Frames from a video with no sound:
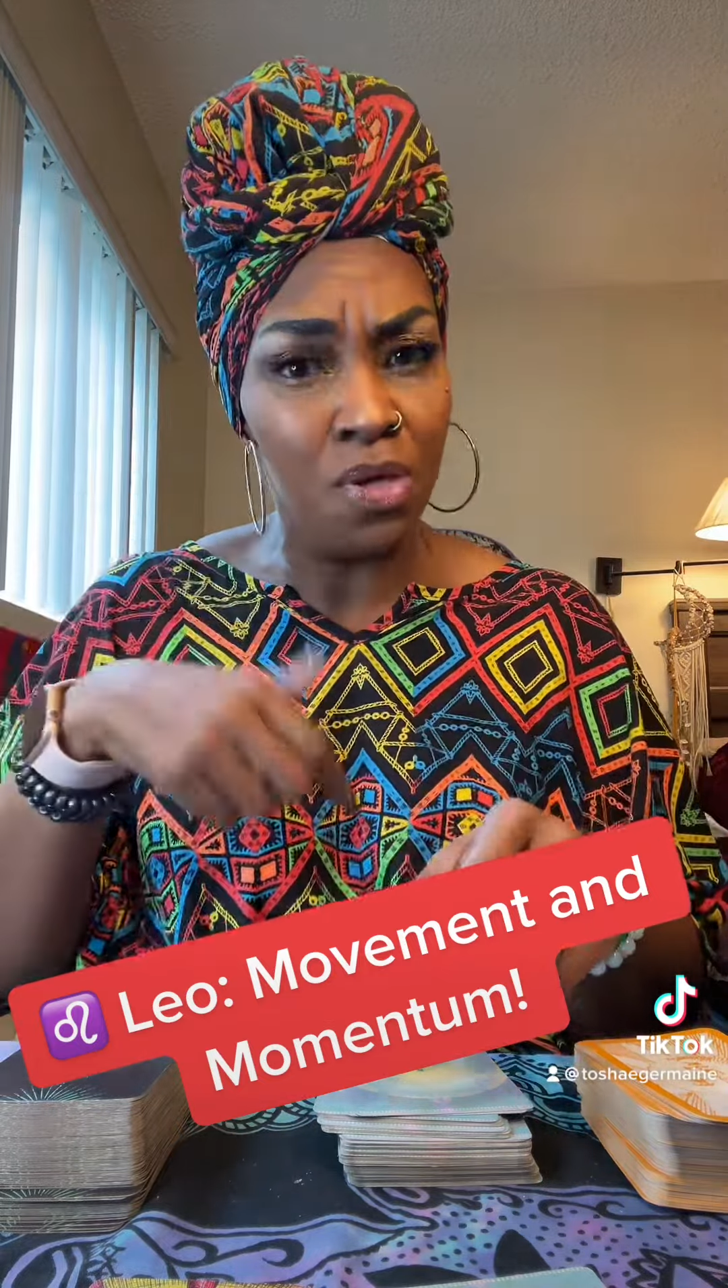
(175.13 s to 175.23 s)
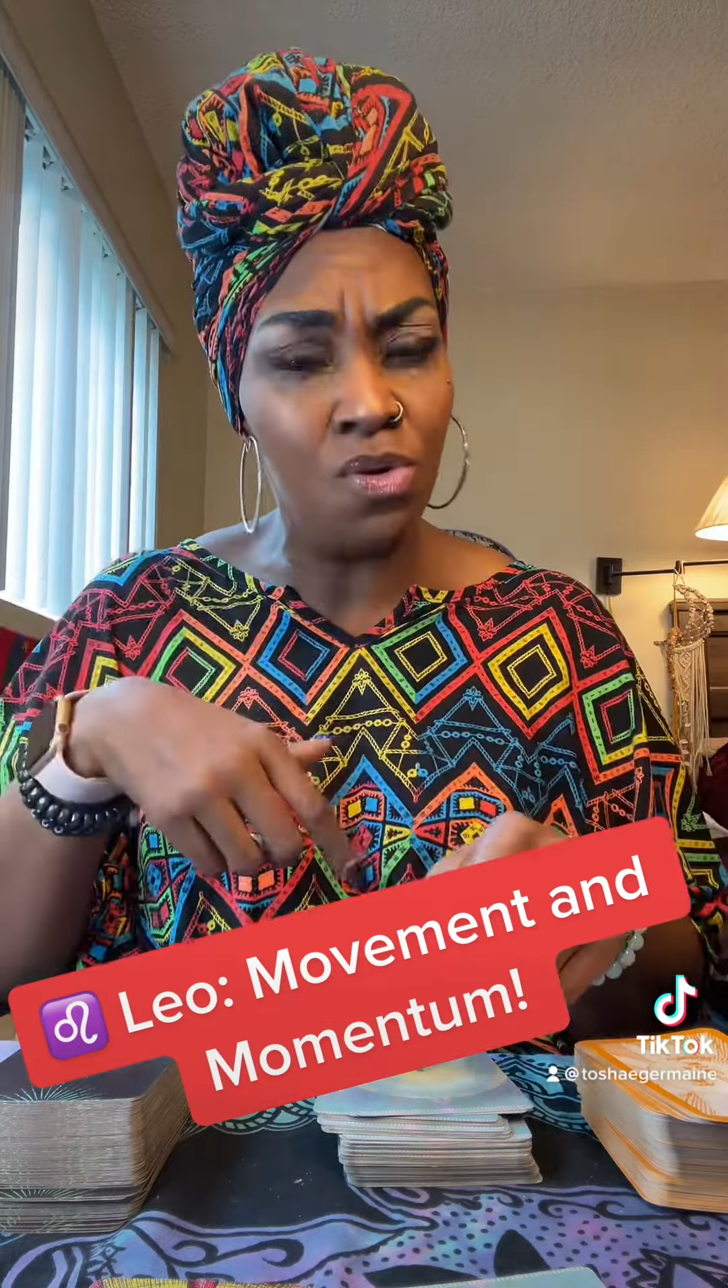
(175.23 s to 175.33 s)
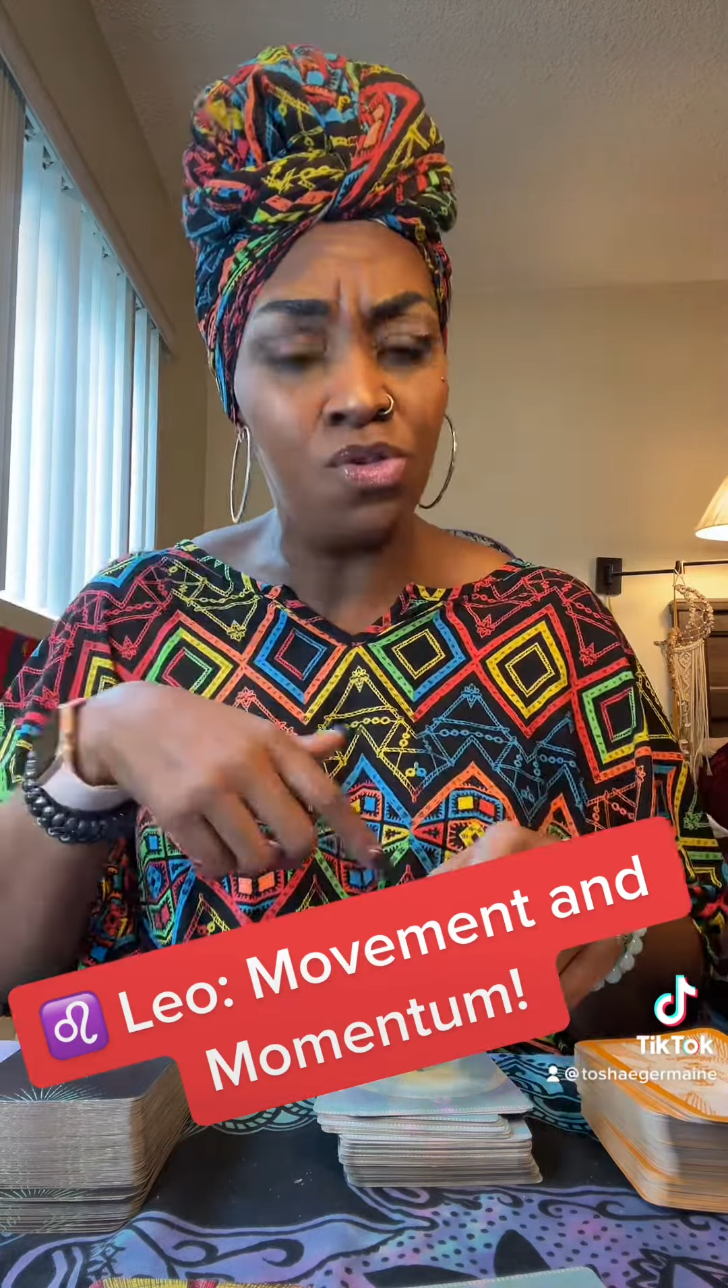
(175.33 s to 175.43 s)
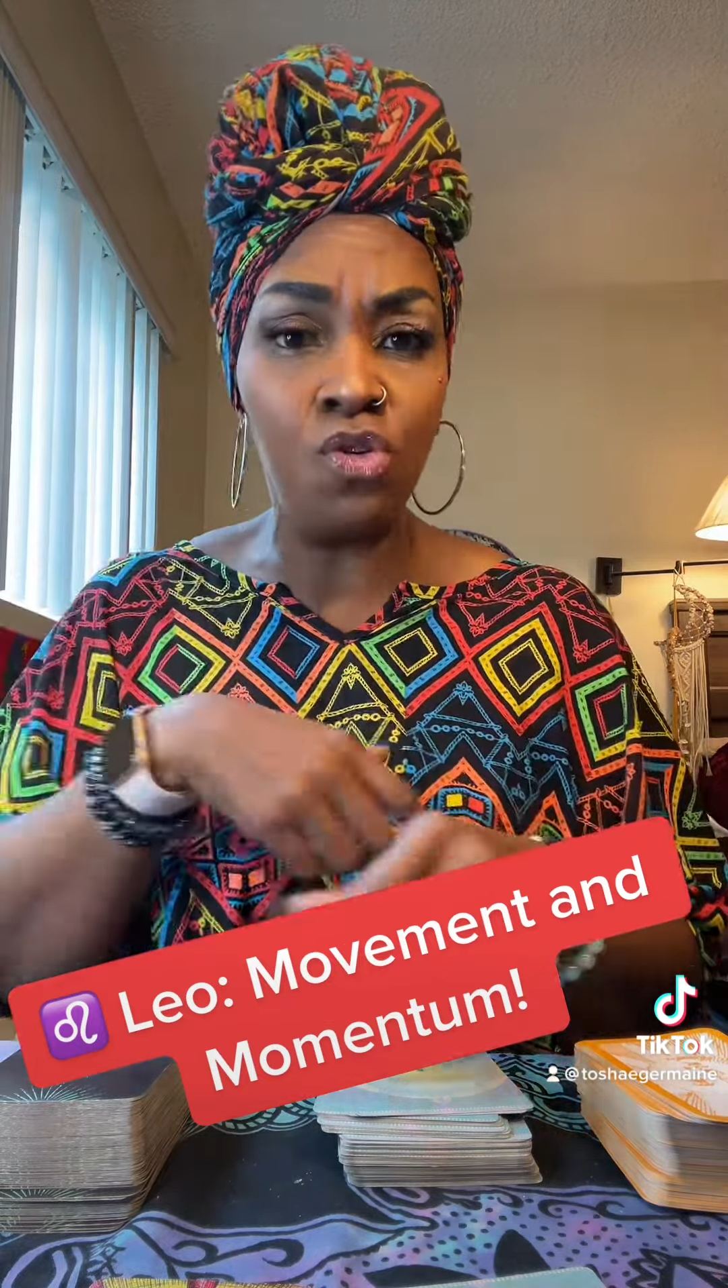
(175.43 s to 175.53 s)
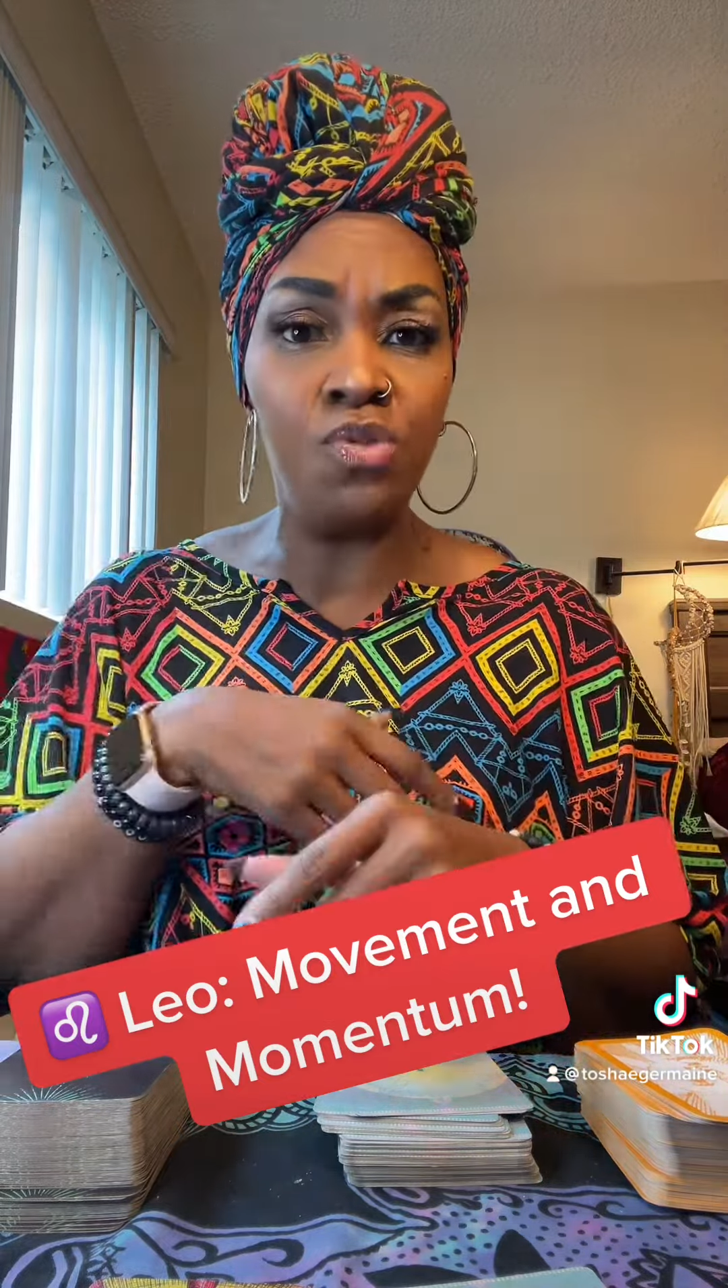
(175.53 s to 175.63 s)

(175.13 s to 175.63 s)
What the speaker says: YouTube